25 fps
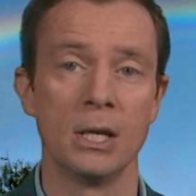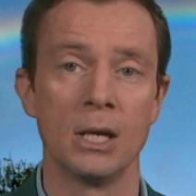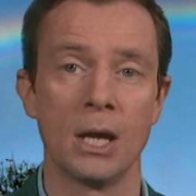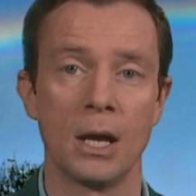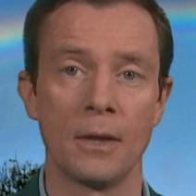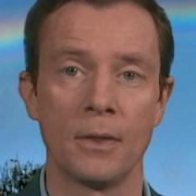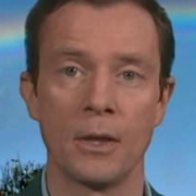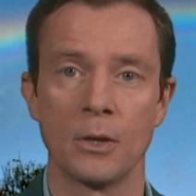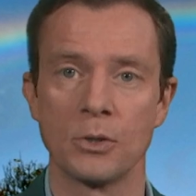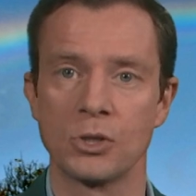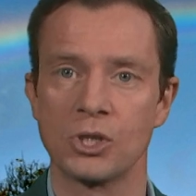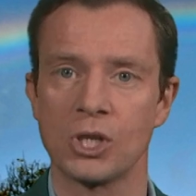
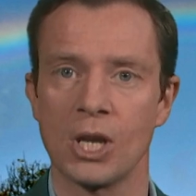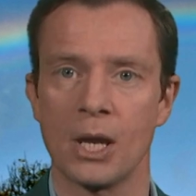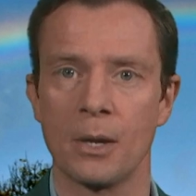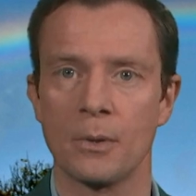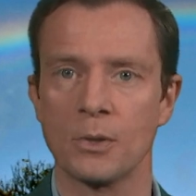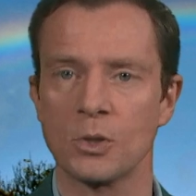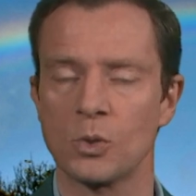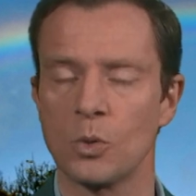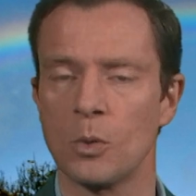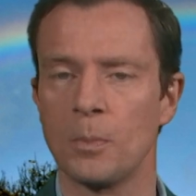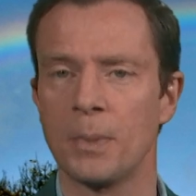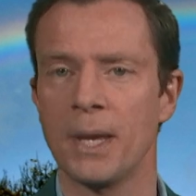and those
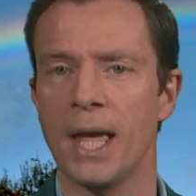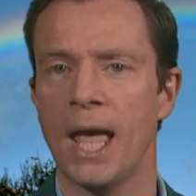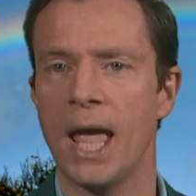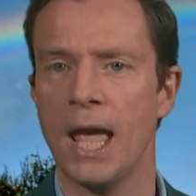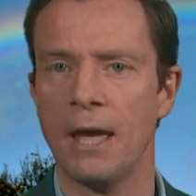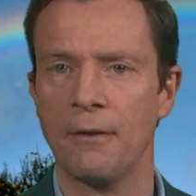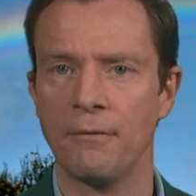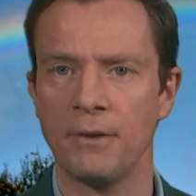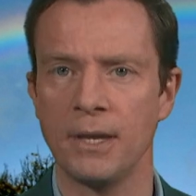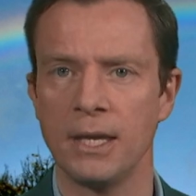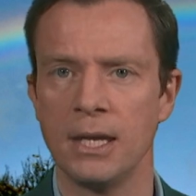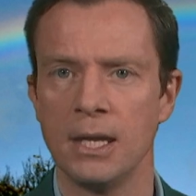showers will be
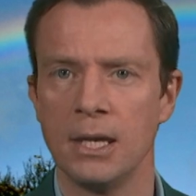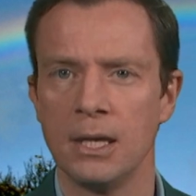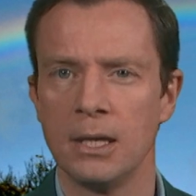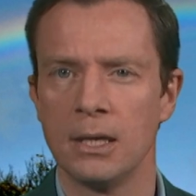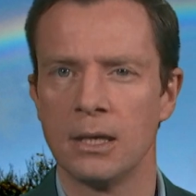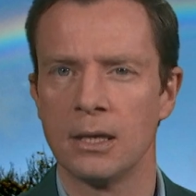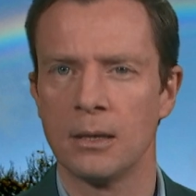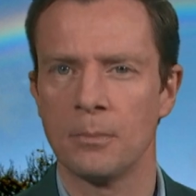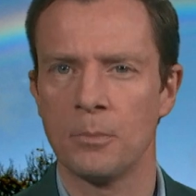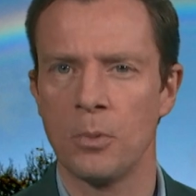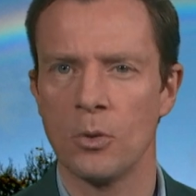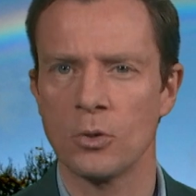heavy
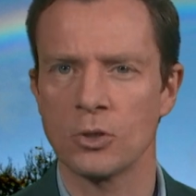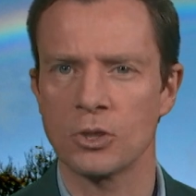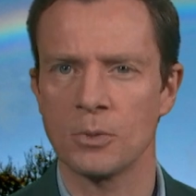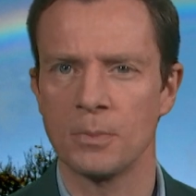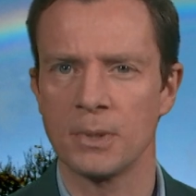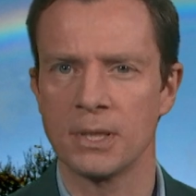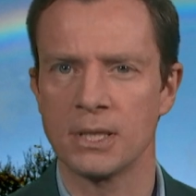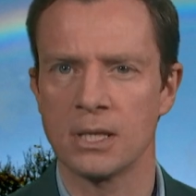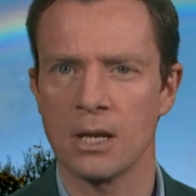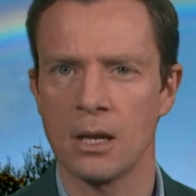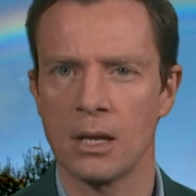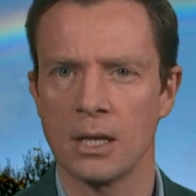and
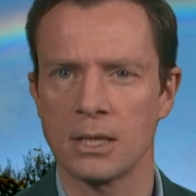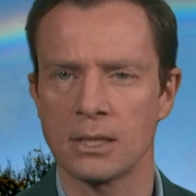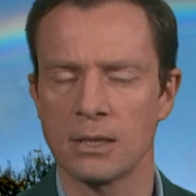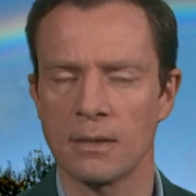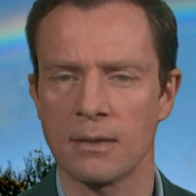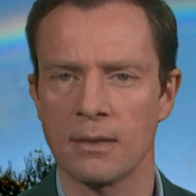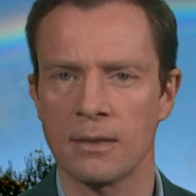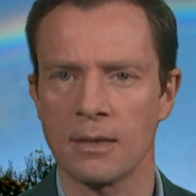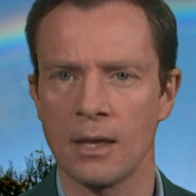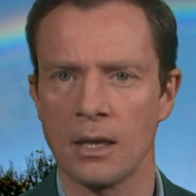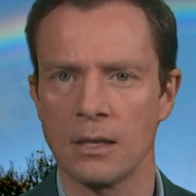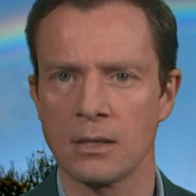possibly turn into
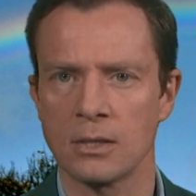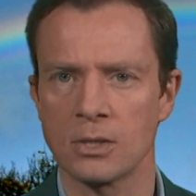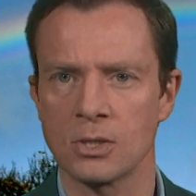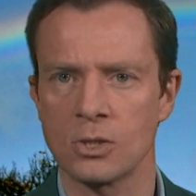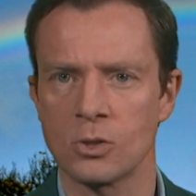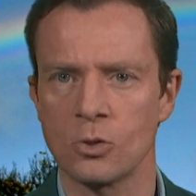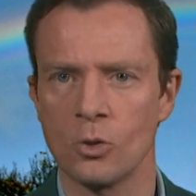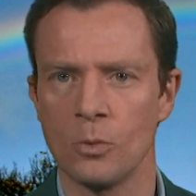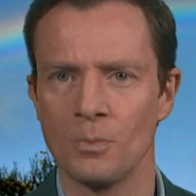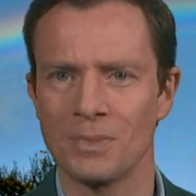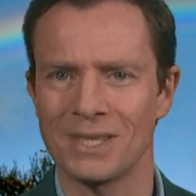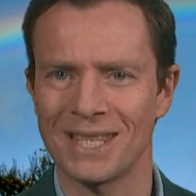
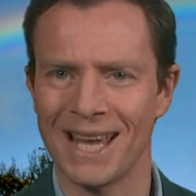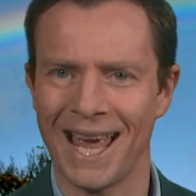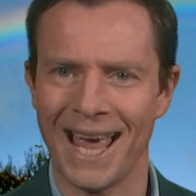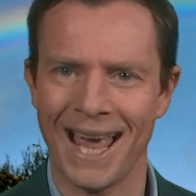thunderstorms,